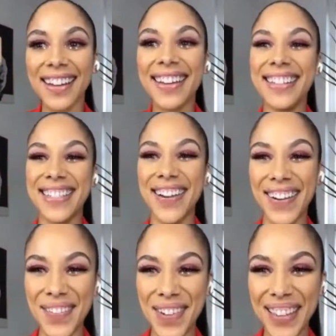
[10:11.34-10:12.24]
Yeah,
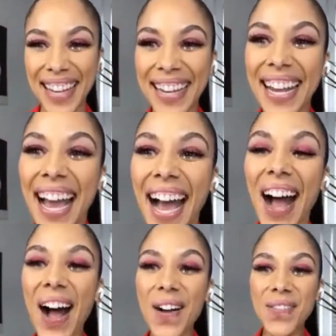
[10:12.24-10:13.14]
sorry about that.
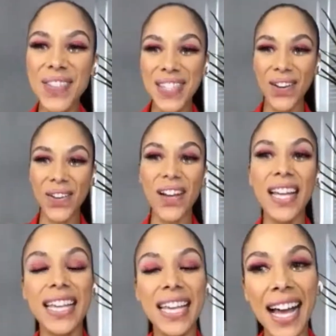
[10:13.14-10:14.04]
So
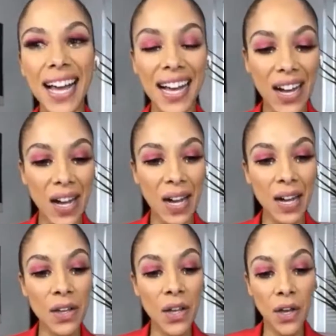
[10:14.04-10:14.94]

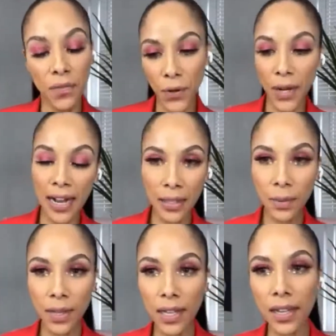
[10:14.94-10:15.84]
yeah, for
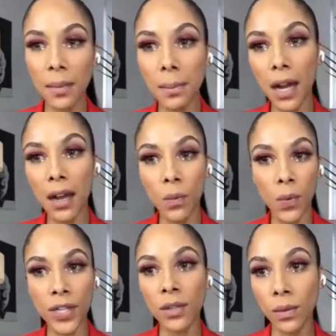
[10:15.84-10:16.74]
Hollywood,
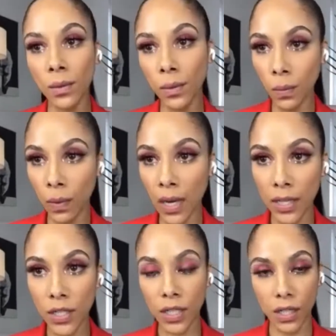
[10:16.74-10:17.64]
when you
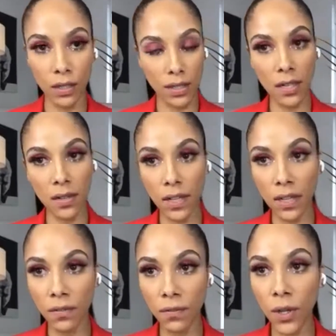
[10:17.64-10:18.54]
watch
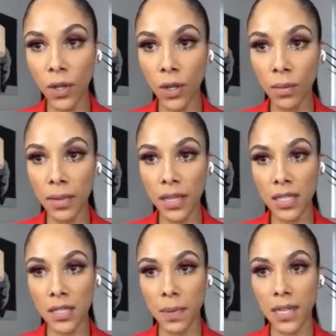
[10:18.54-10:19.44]
TV and film,
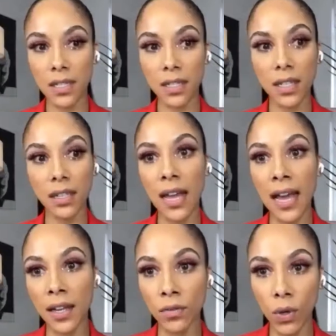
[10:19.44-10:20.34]
it's basically a
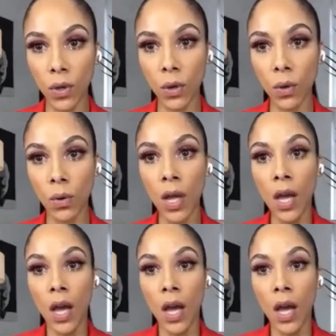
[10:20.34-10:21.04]
Latin role,